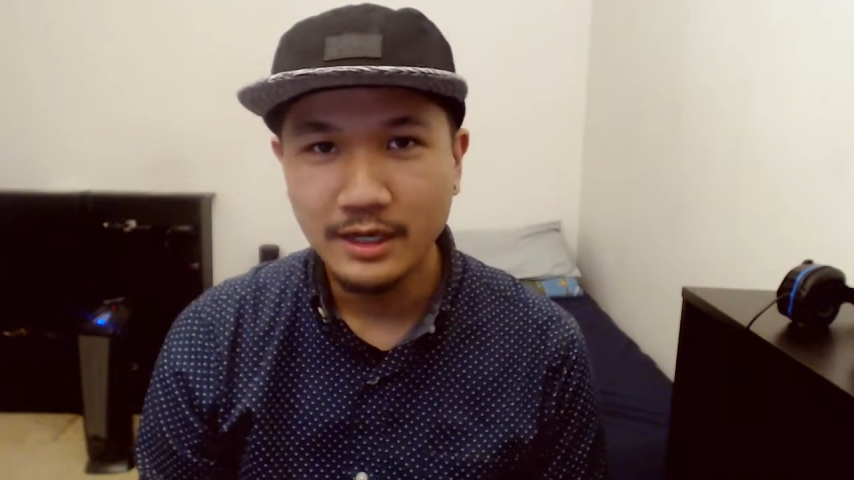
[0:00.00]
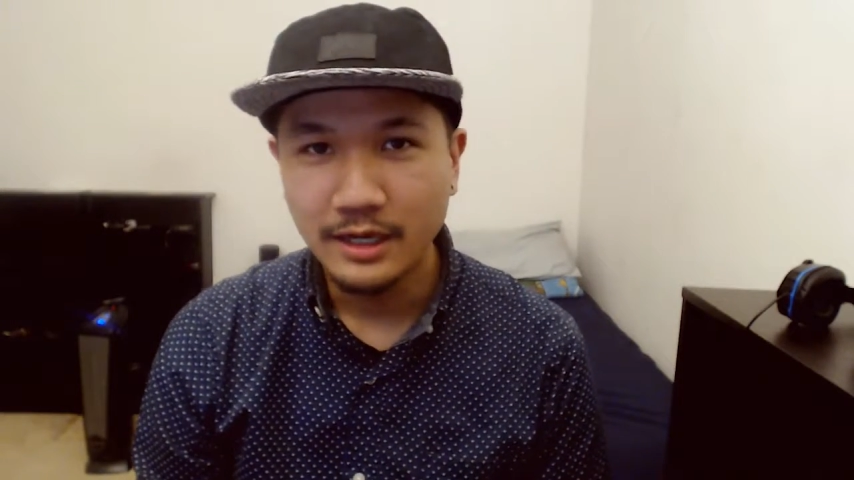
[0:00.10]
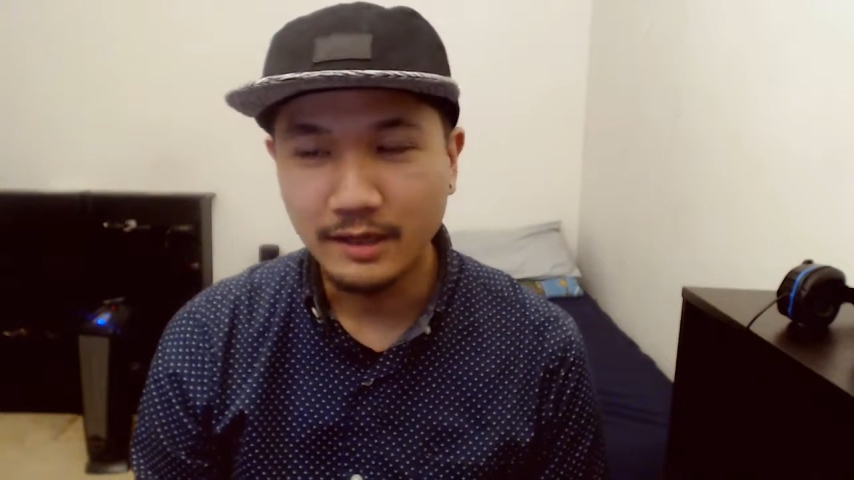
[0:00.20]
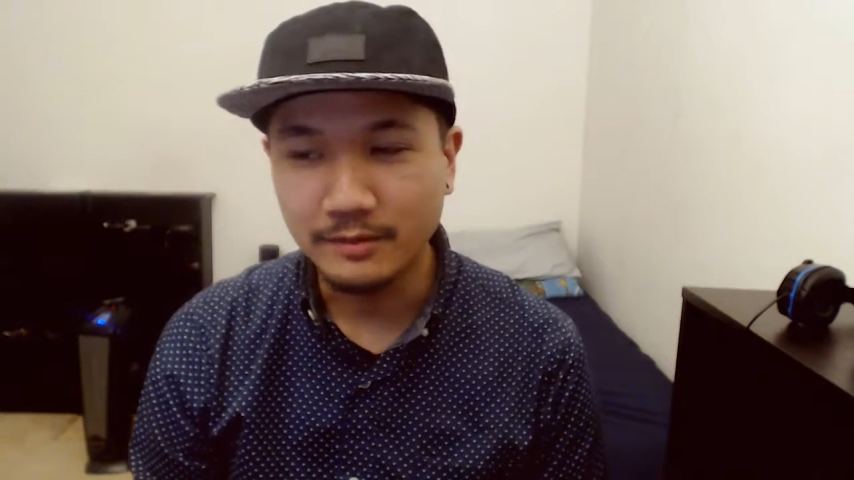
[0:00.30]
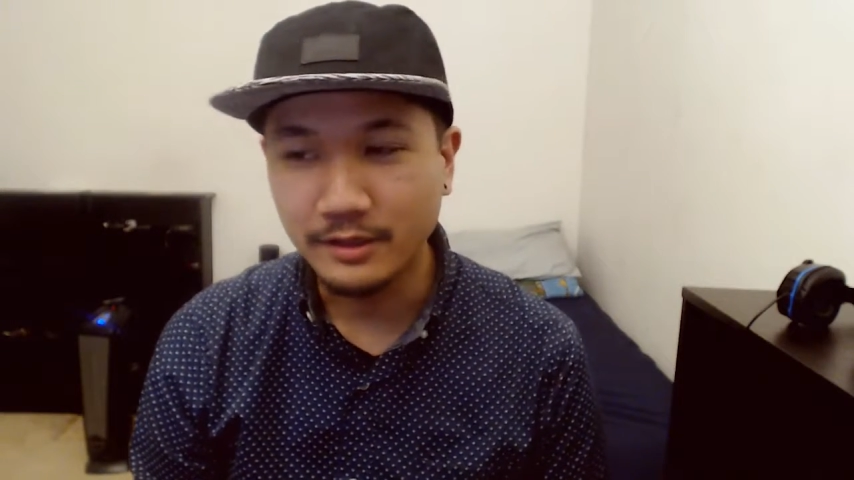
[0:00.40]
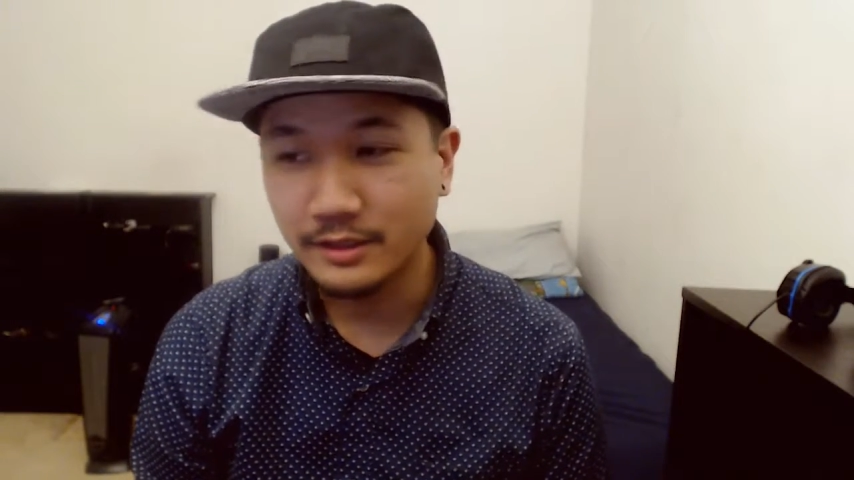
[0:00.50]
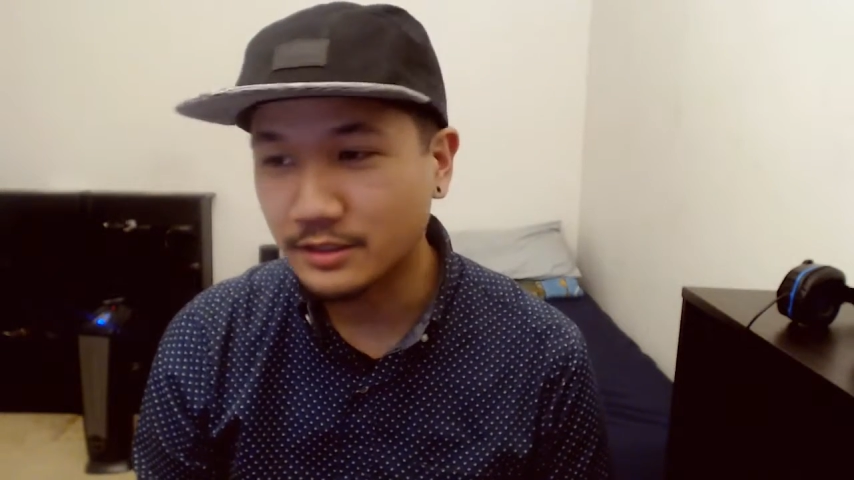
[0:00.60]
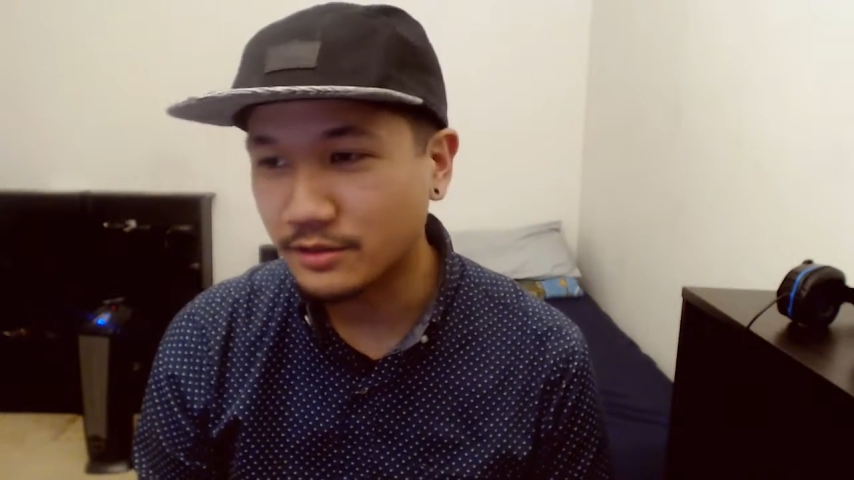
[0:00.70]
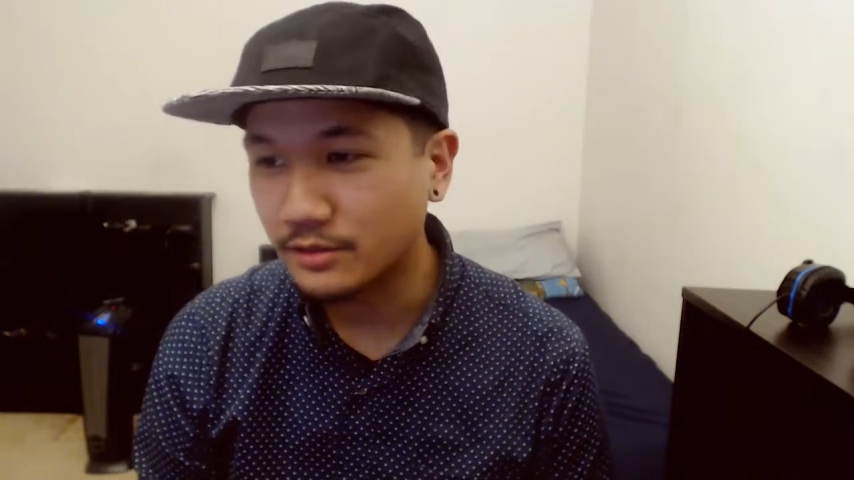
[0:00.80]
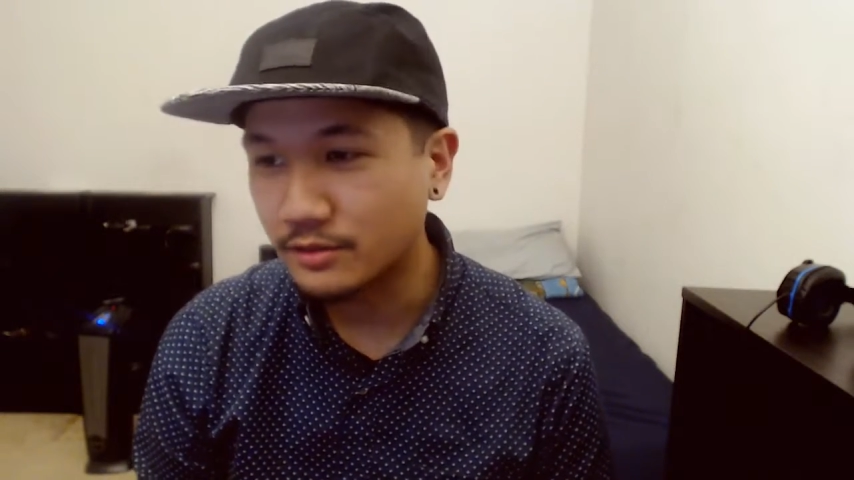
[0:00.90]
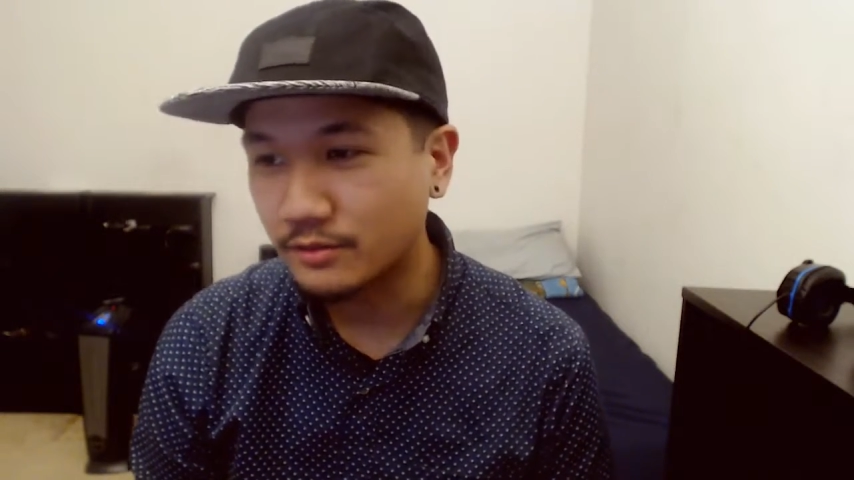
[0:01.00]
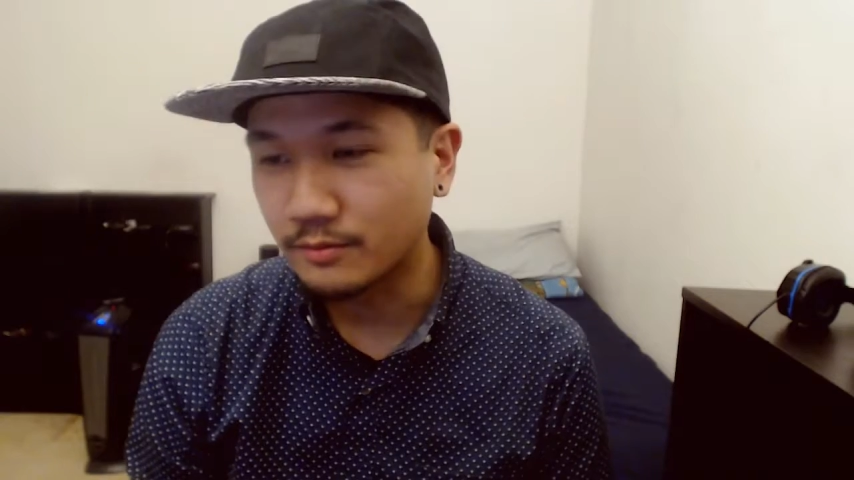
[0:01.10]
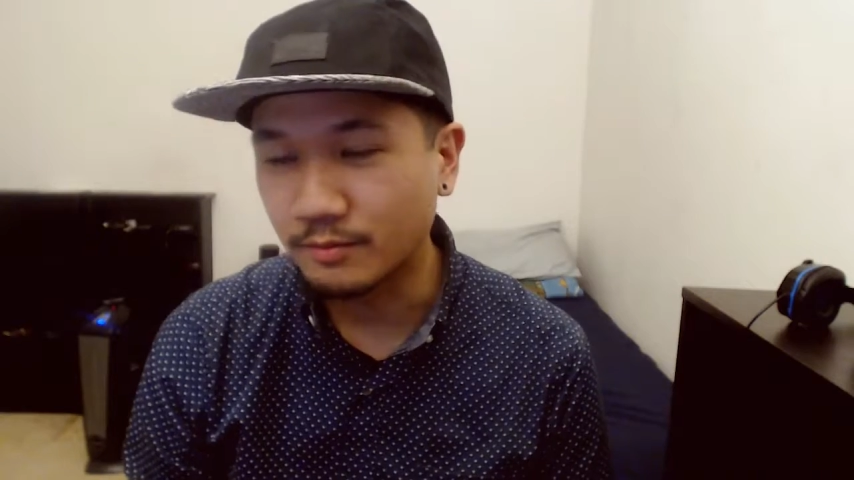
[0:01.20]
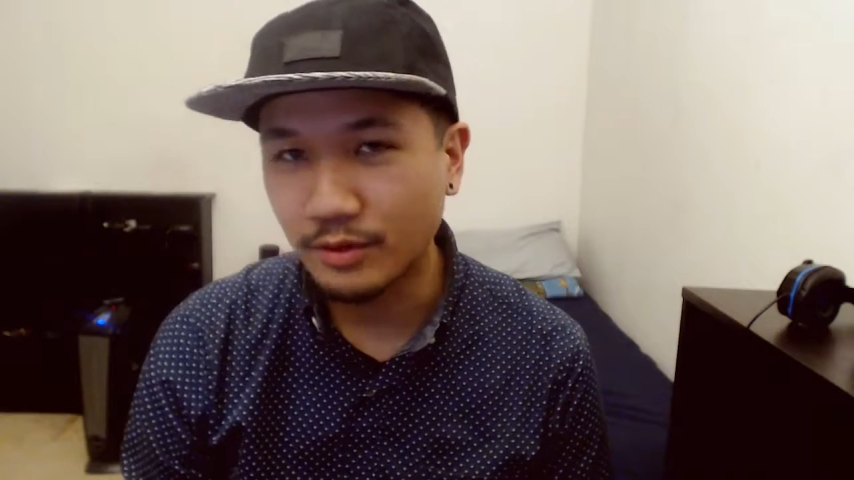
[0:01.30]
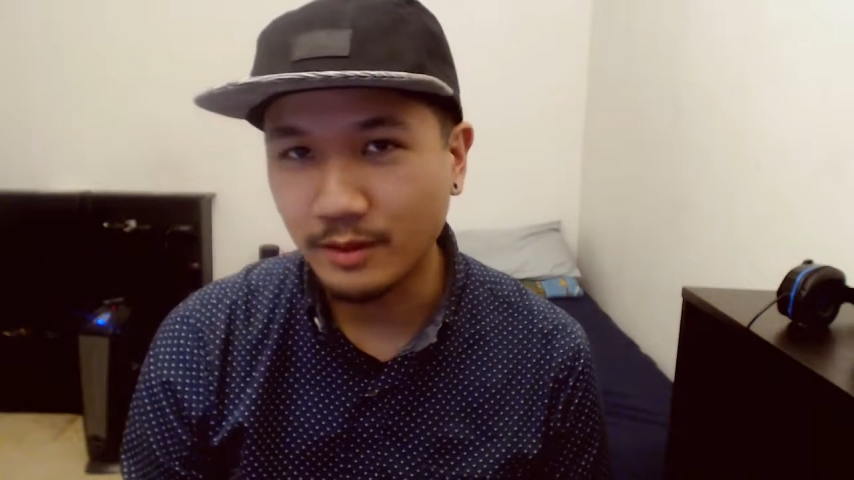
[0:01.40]
I'm going
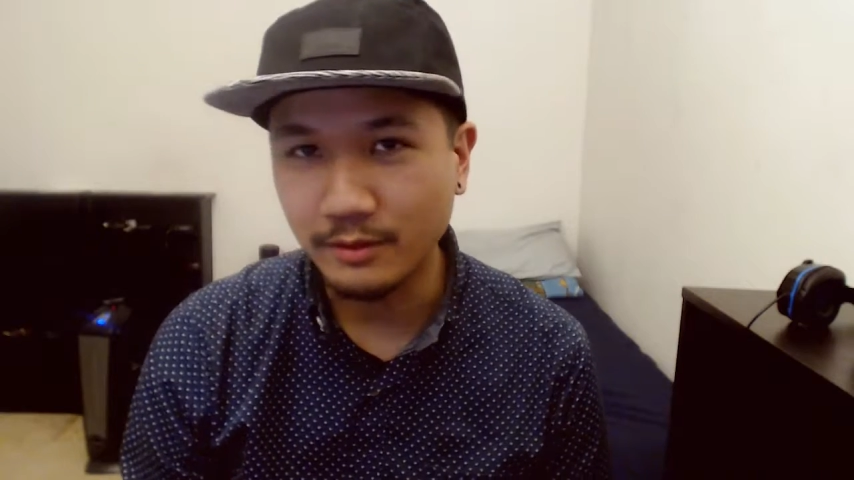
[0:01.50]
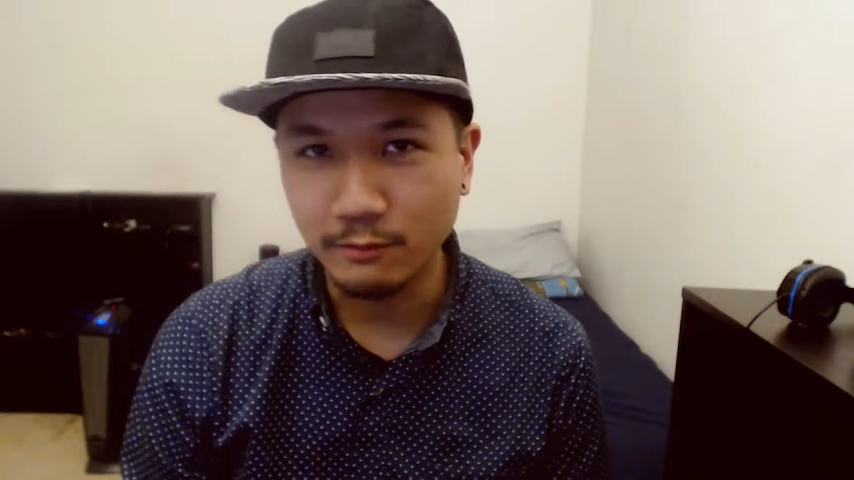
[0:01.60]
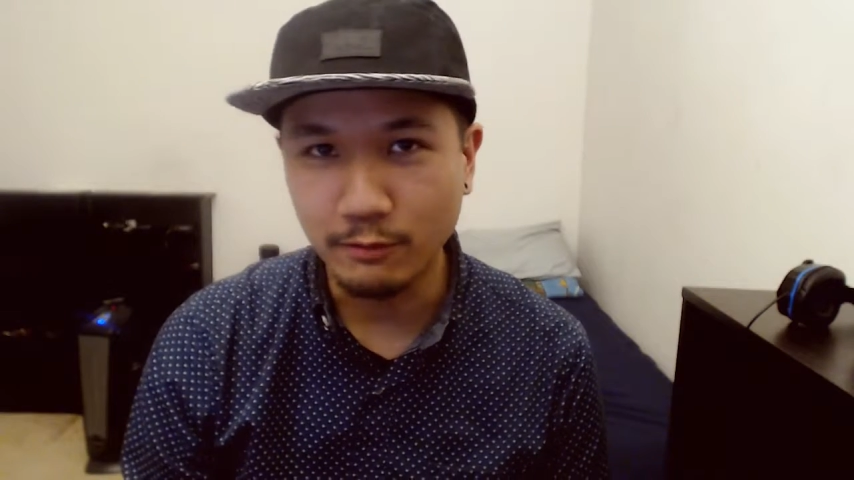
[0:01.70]
to probably